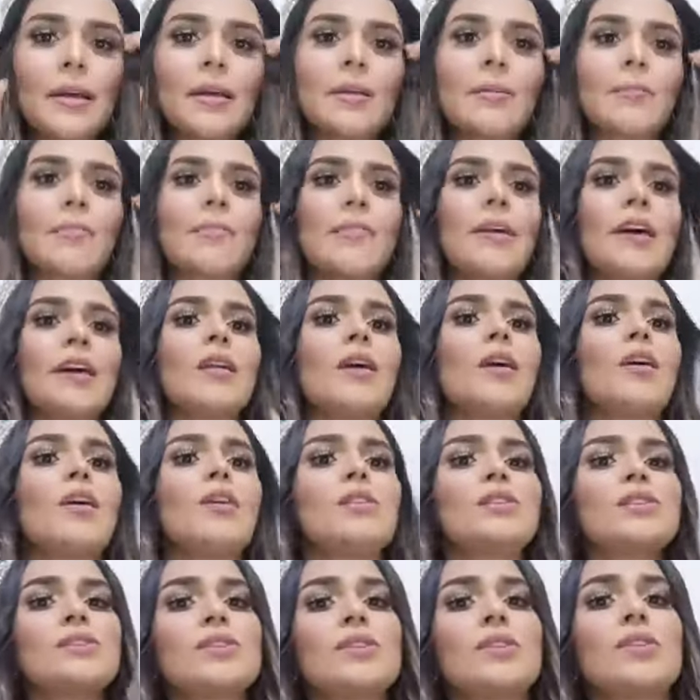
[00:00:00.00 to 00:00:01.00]
But
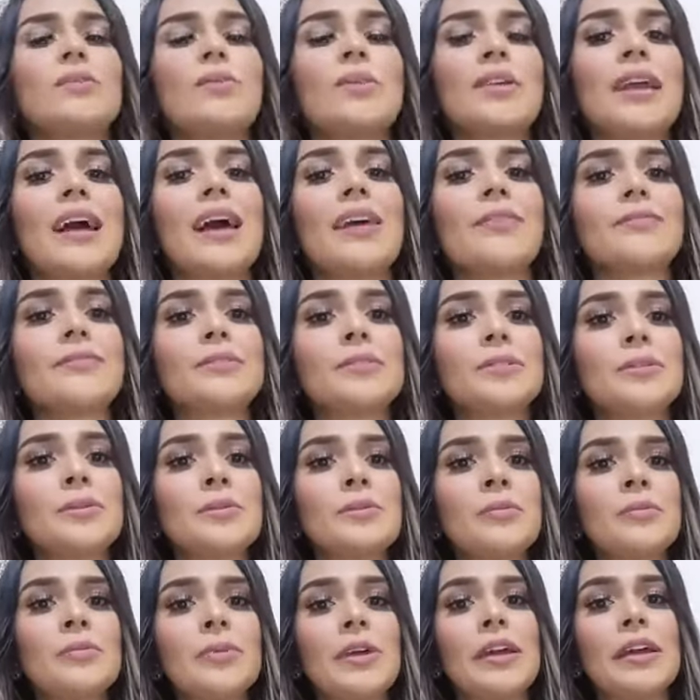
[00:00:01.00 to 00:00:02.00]
also we have
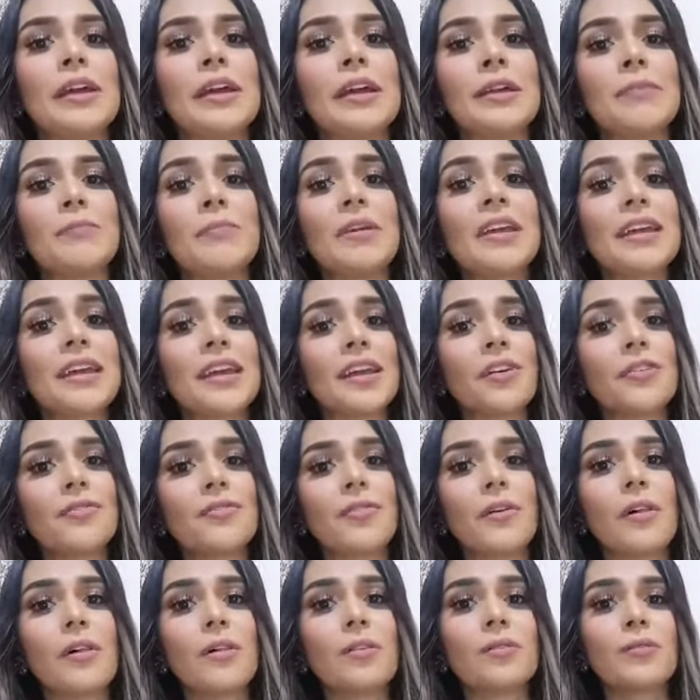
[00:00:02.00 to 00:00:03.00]
to be
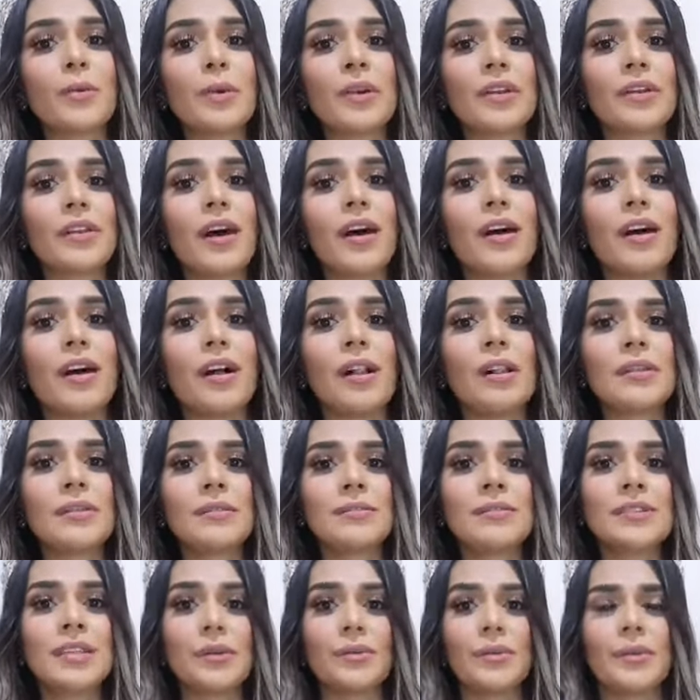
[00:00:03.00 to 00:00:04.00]
careful with all
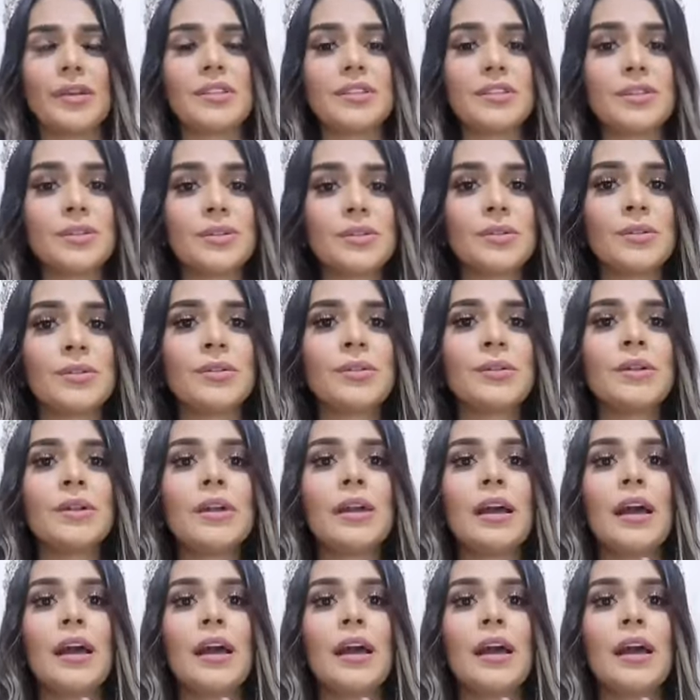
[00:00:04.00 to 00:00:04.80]
that we do.